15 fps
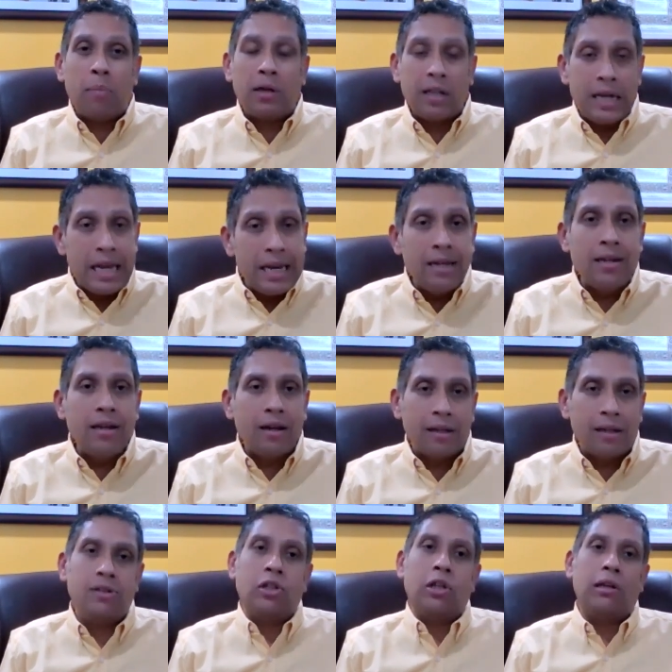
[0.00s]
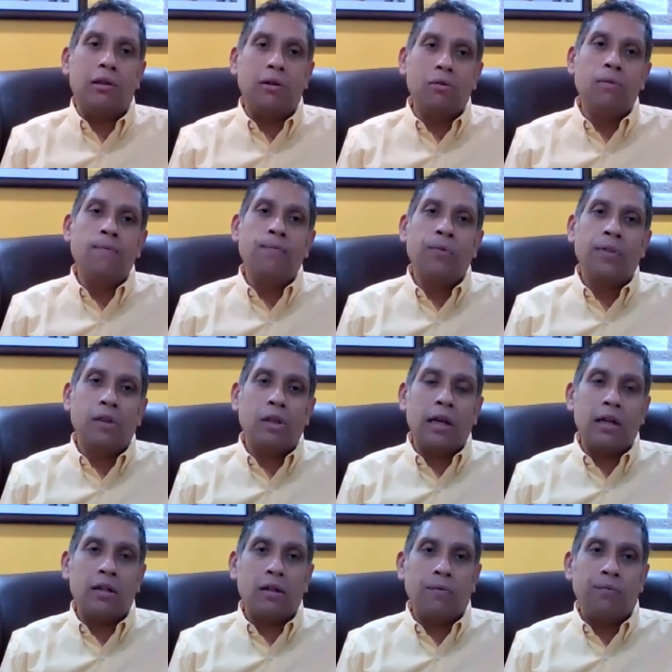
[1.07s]
But in India, I can tell you
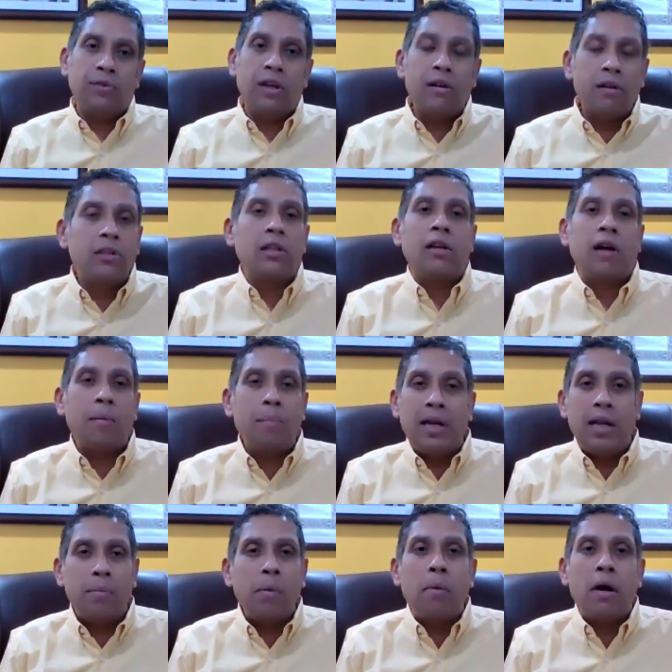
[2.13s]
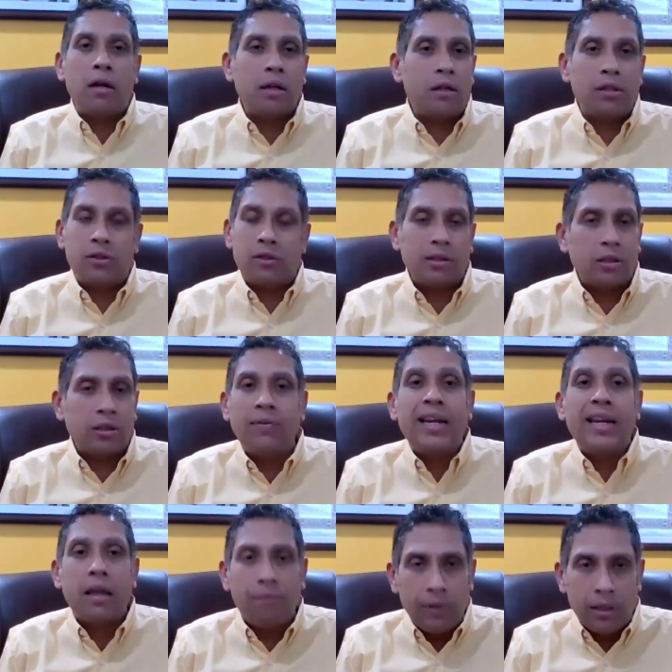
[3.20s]
that labor market distress is
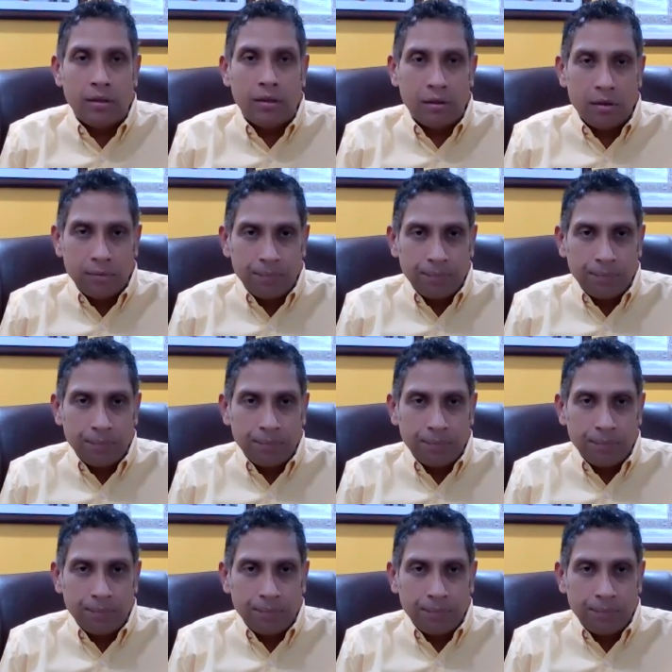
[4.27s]
very evident.